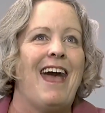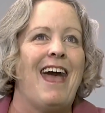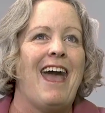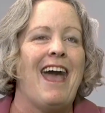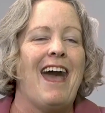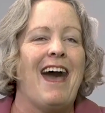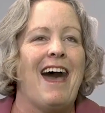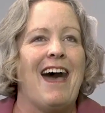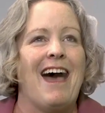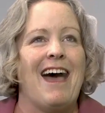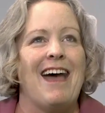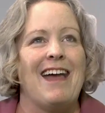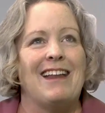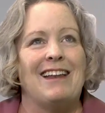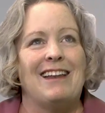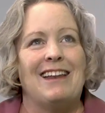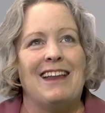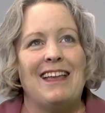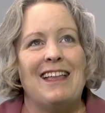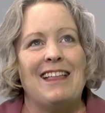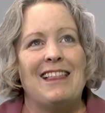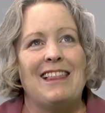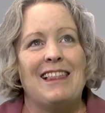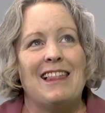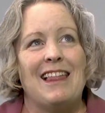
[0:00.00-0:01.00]
And
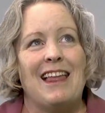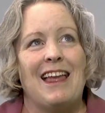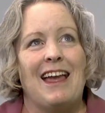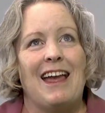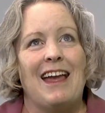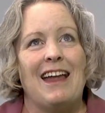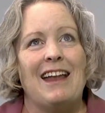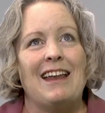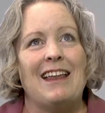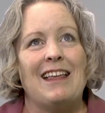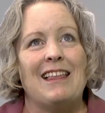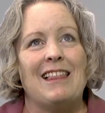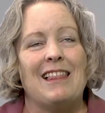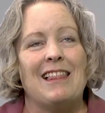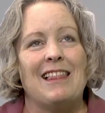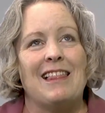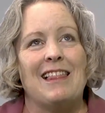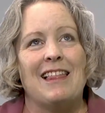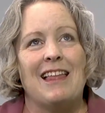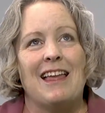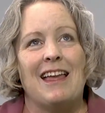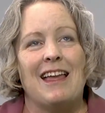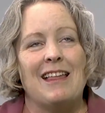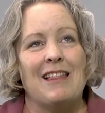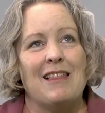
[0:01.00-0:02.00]
it's an
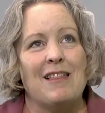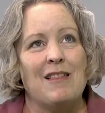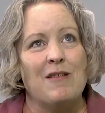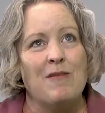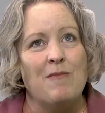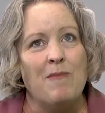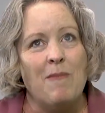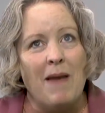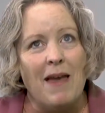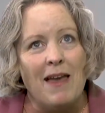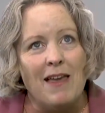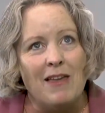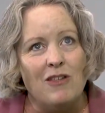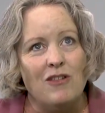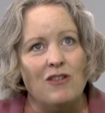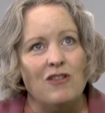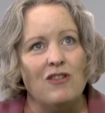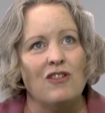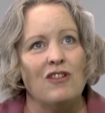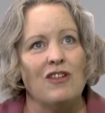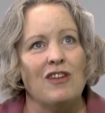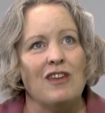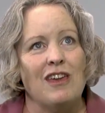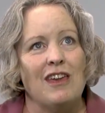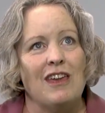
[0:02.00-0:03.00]

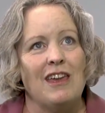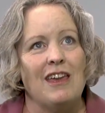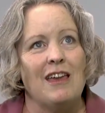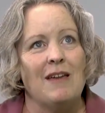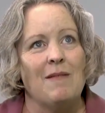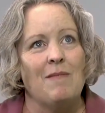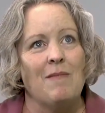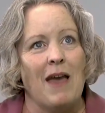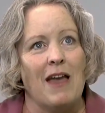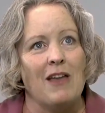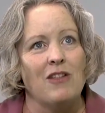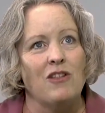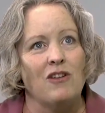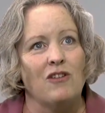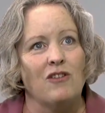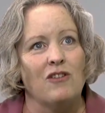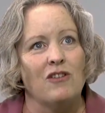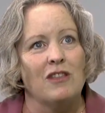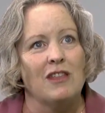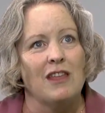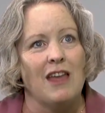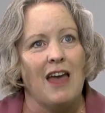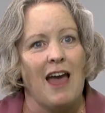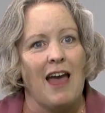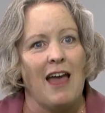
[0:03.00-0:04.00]
especially
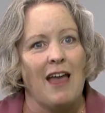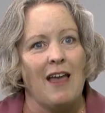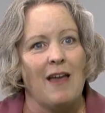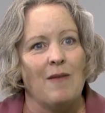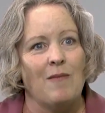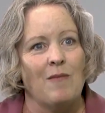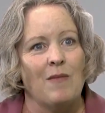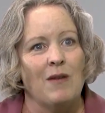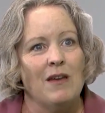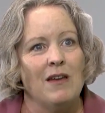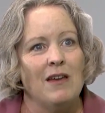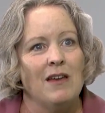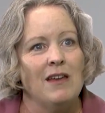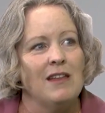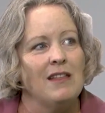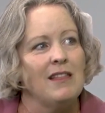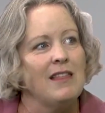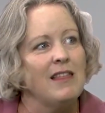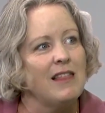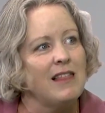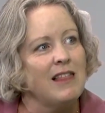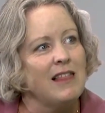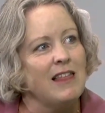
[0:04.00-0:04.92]
magical time to